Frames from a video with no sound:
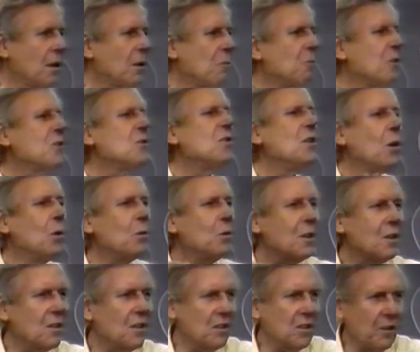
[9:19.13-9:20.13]
was known
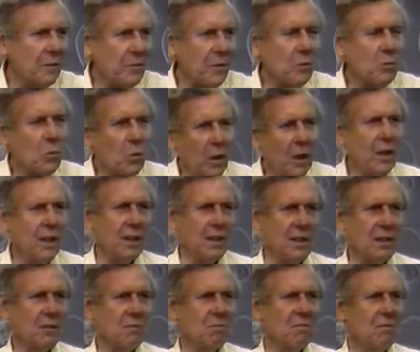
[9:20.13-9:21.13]
in a different
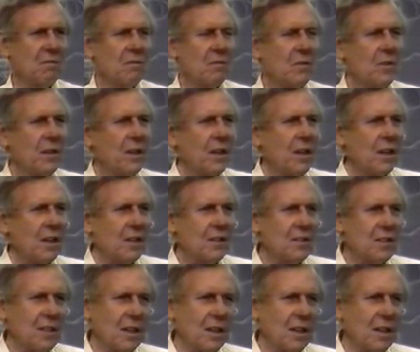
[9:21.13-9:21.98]
way. It's